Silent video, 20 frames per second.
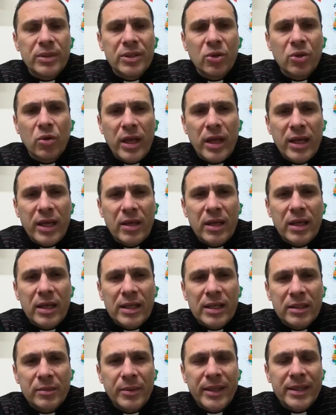So he
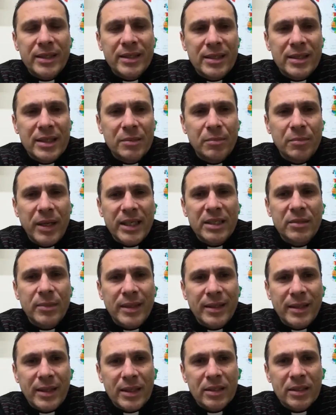experienced
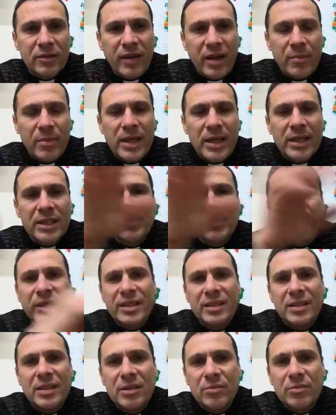displacement. His family
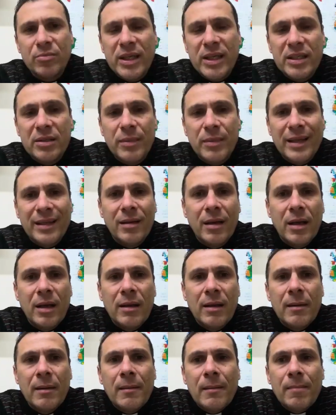experienced displacement.
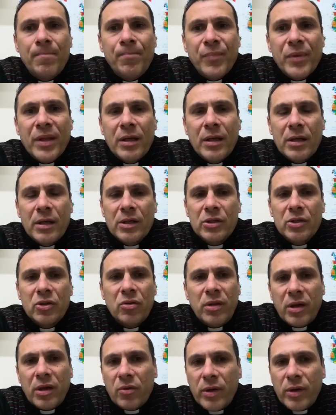
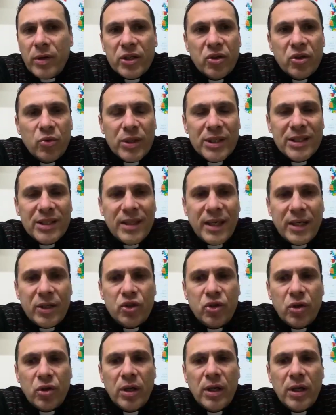So the connection was
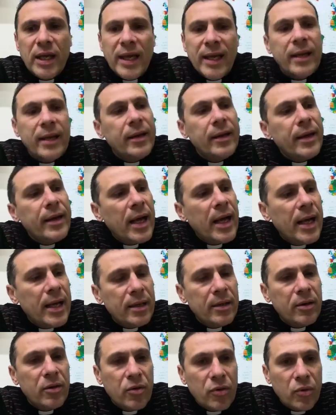natural. And
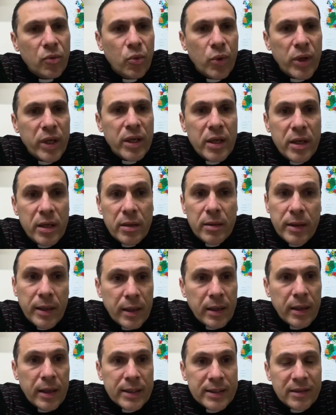as
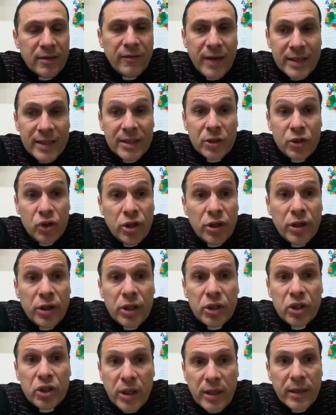a
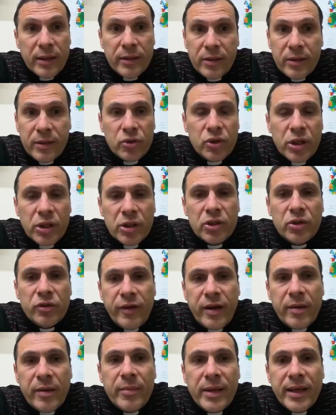church, church
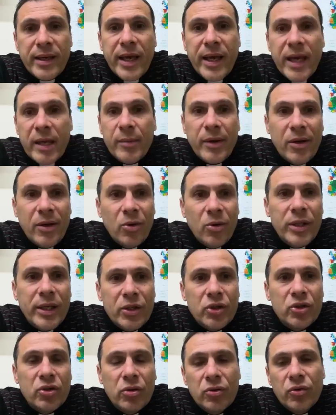family came,
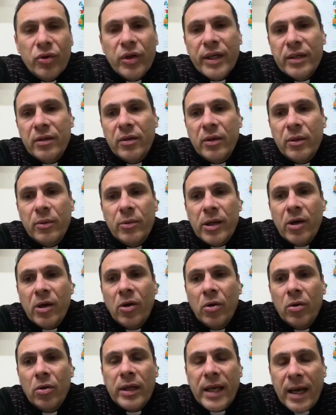including children. We
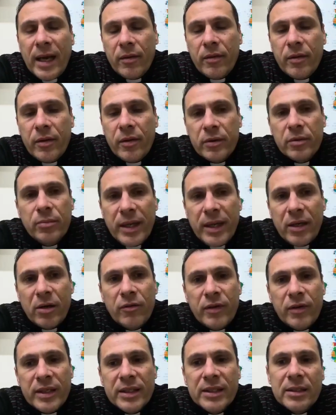all gathered, many
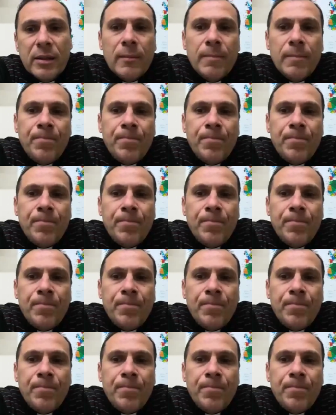of us.